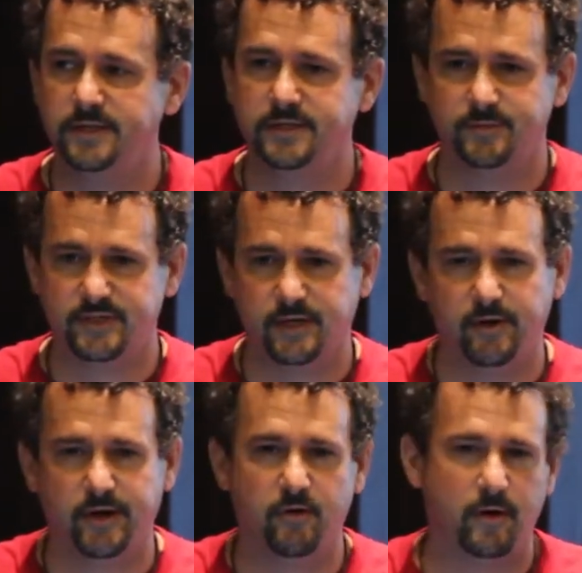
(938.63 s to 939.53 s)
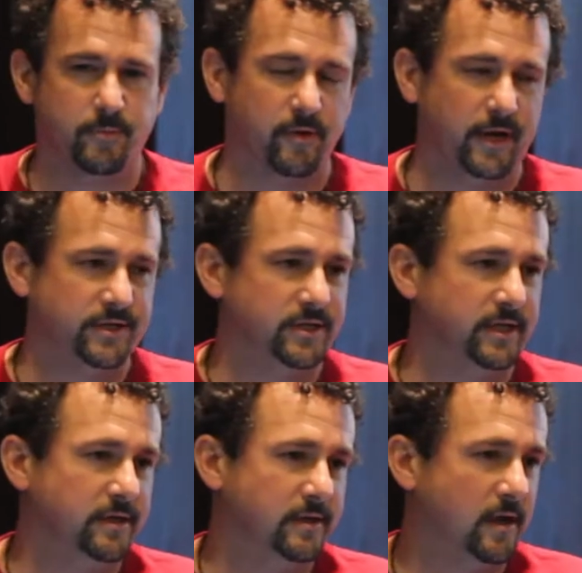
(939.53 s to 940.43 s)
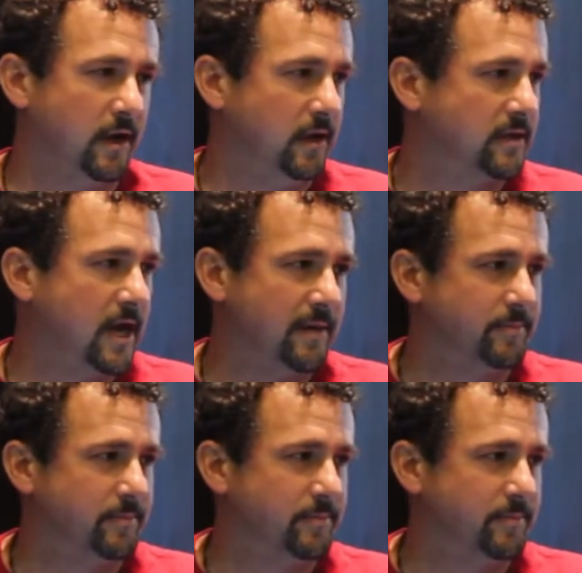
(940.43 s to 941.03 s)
subsidiary corporation called